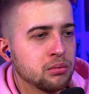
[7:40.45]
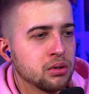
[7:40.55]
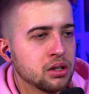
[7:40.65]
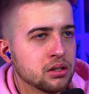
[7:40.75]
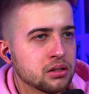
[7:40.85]

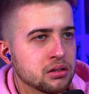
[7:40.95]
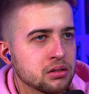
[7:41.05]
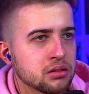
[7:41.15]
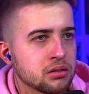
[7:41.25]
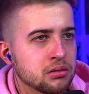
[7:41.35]
What?
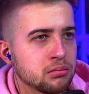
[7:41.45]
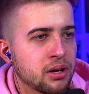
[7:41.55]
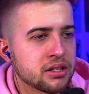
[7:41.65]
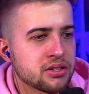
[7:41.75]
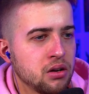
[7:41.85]

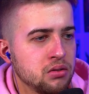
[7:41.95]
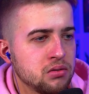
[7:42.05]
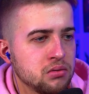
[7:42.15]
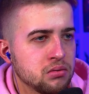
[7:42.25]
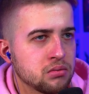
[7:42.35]
About the salt?